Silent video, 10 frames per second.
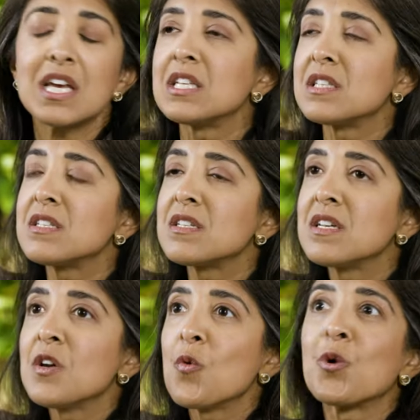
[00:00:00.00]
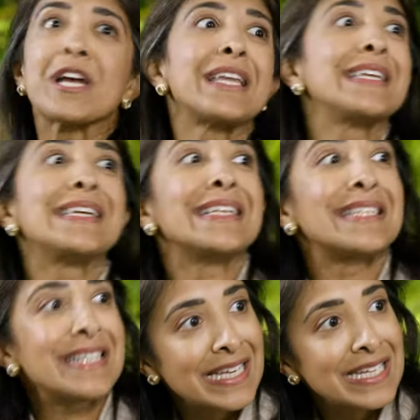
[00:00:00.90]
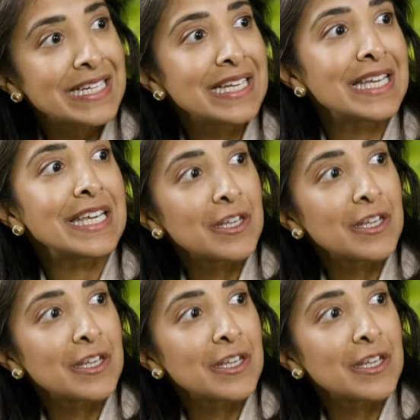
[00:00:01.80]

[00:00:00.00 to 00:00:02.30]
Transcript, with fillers: and we're going to need data and